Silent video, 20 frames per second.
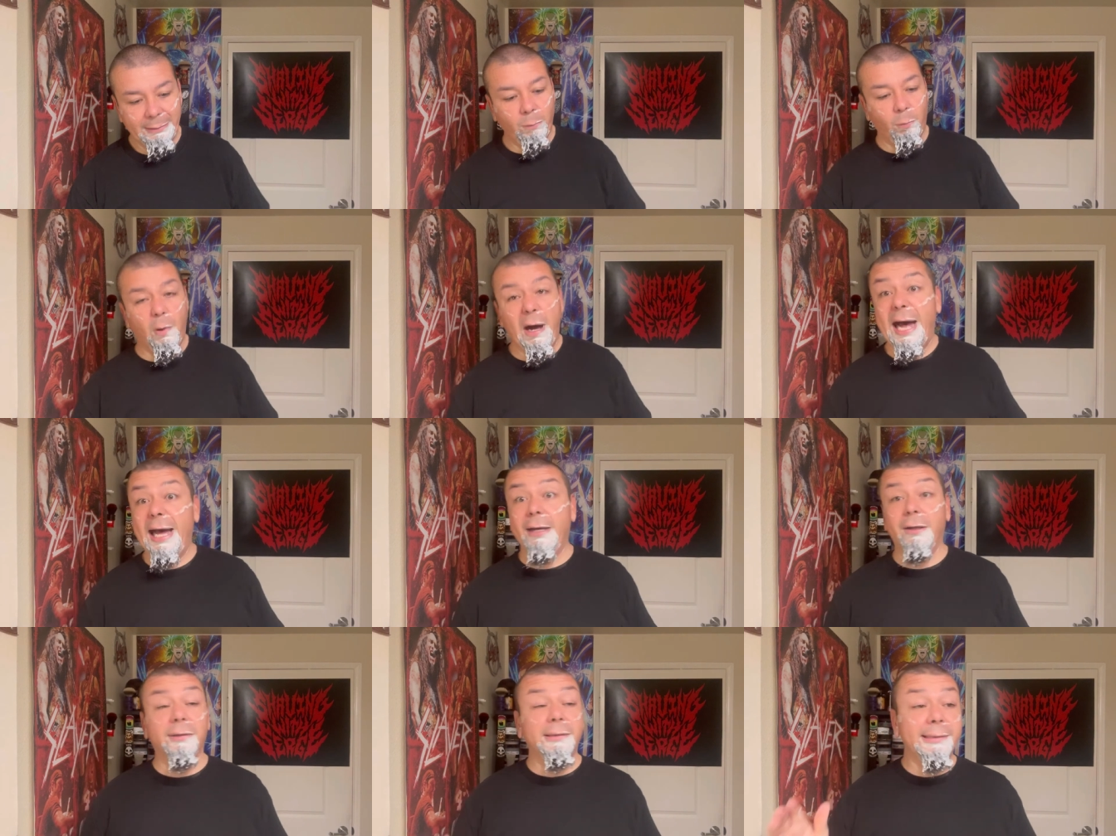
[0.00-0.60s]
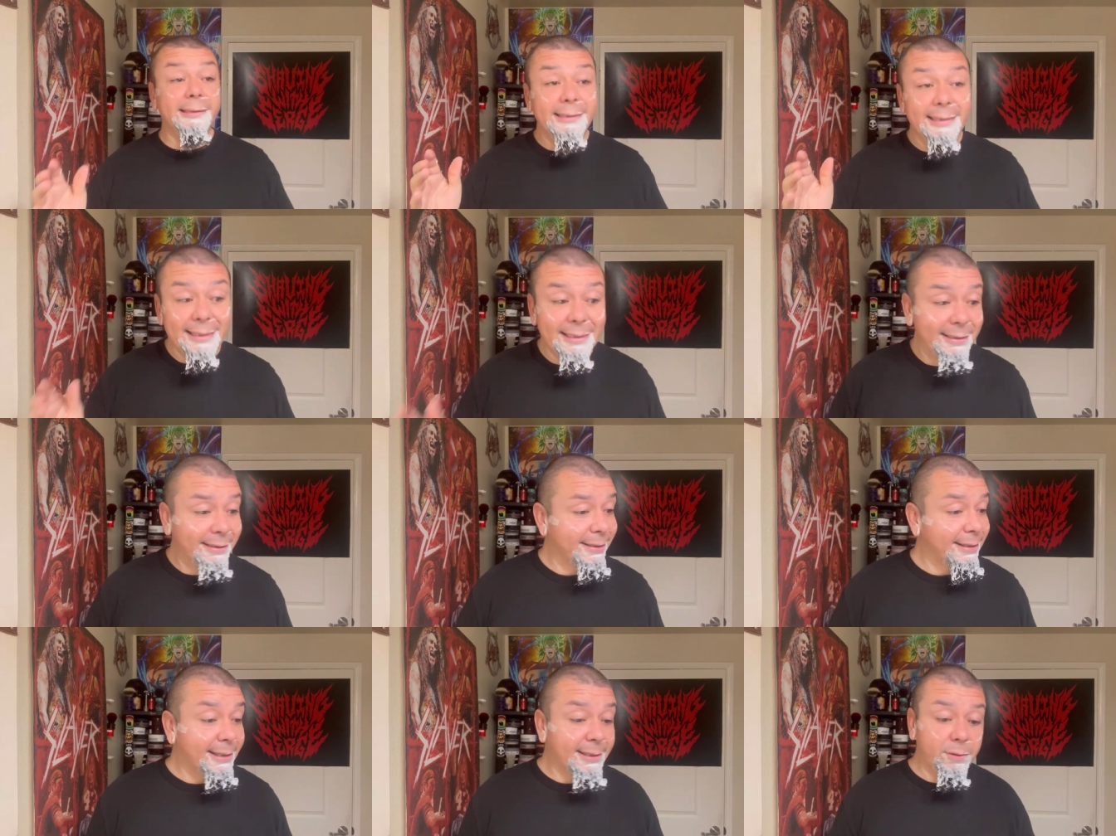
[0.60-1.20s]
wild
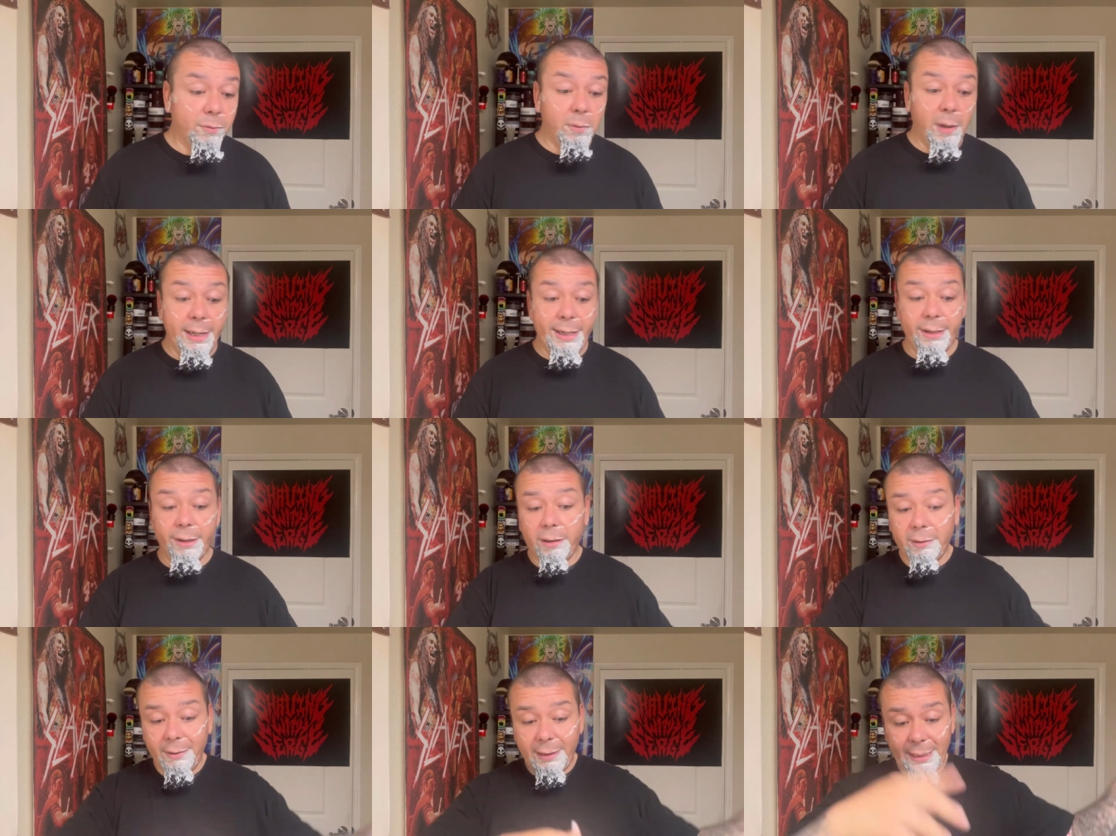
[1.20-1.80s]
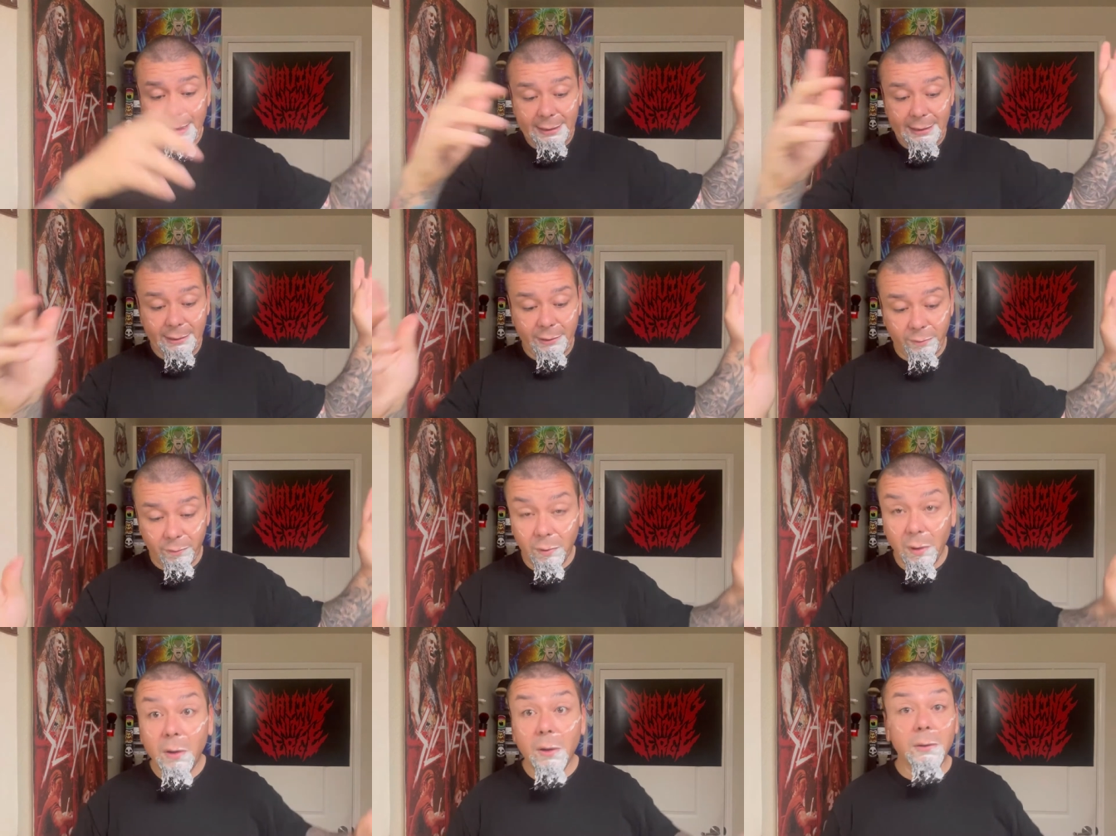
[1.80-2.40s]
deer just running across the
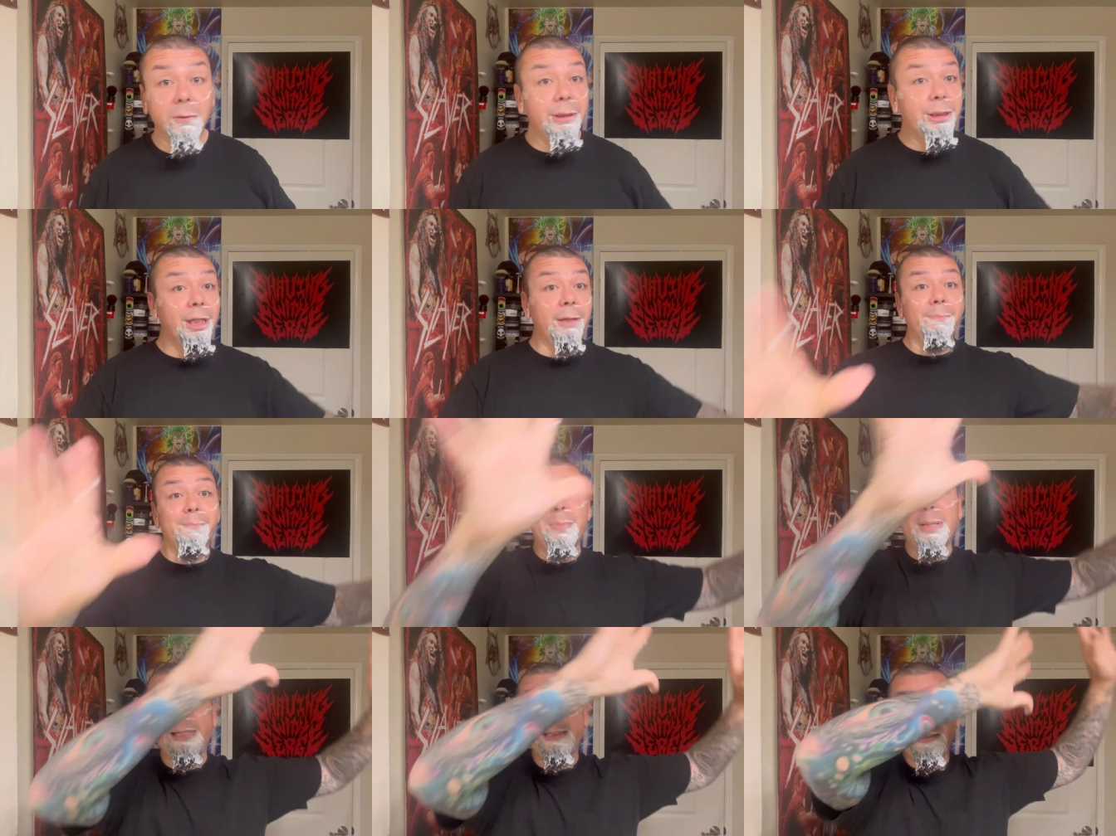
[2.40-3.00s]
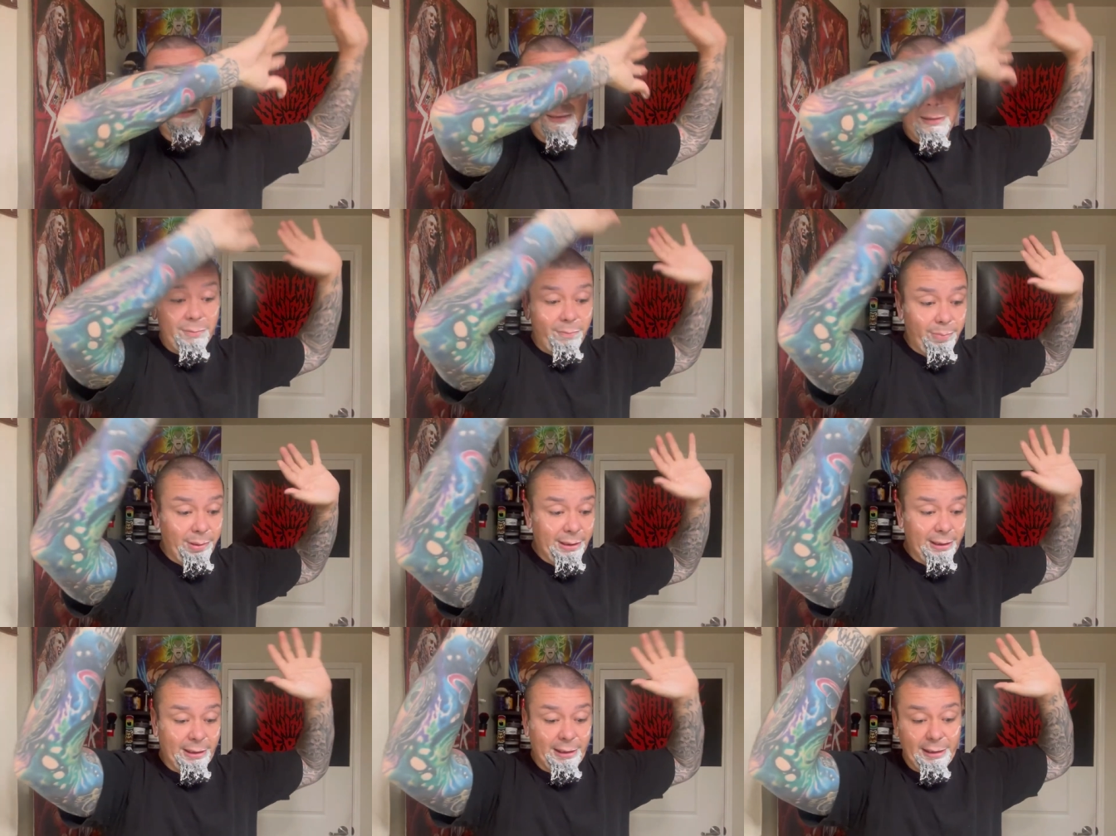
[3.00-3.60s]
road, jumping into the
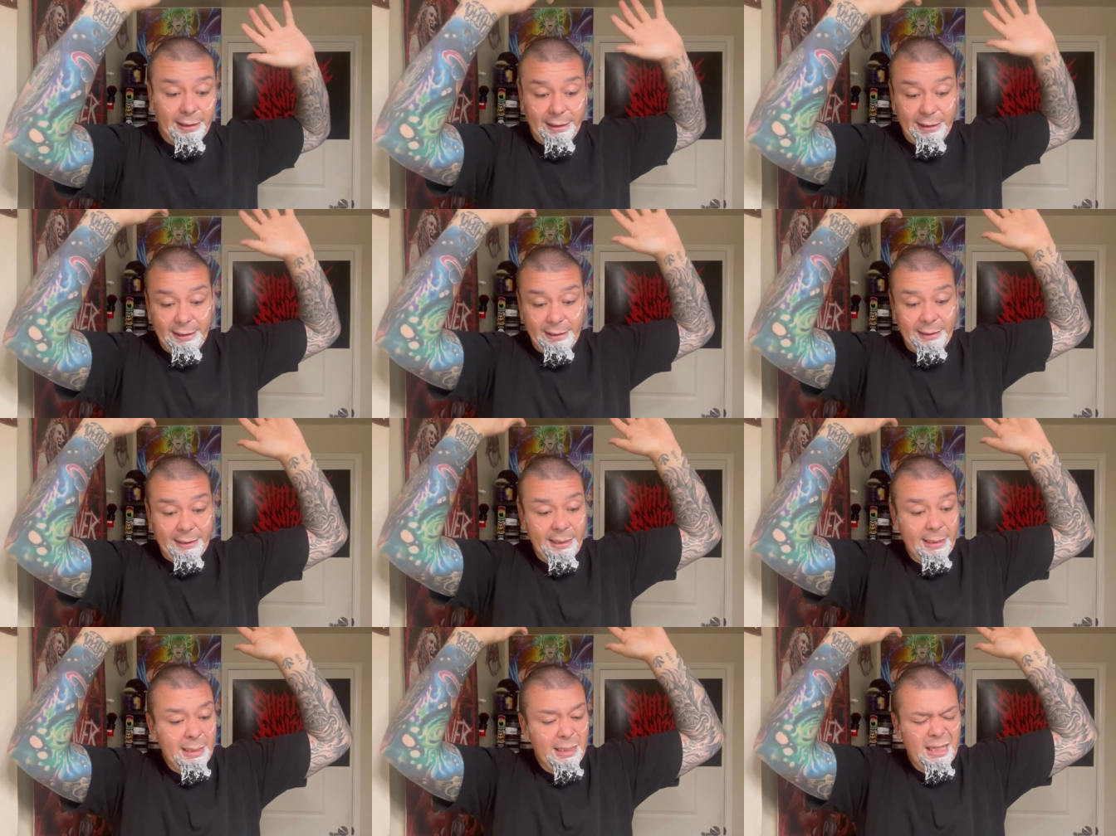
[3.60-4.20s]
bushes.